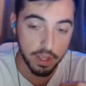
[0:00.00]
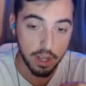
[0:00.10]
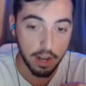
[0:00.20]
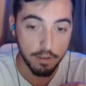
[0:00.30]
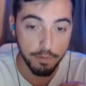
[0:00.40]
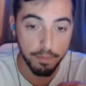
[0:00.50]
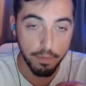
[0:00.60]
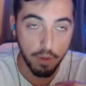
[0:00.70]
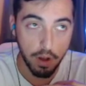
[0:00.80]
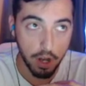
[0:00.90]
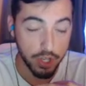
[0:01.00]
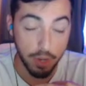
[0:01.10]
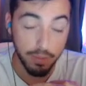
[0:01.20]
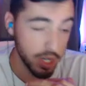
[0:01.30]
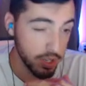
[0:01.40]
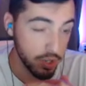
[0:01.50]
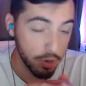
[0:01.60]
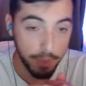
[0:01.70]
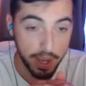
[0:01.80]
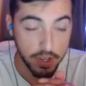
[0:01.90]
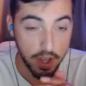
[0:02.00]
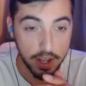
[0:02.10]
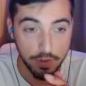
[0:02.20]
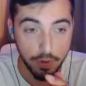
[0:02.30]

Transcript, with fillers: kind of assumptions or baselines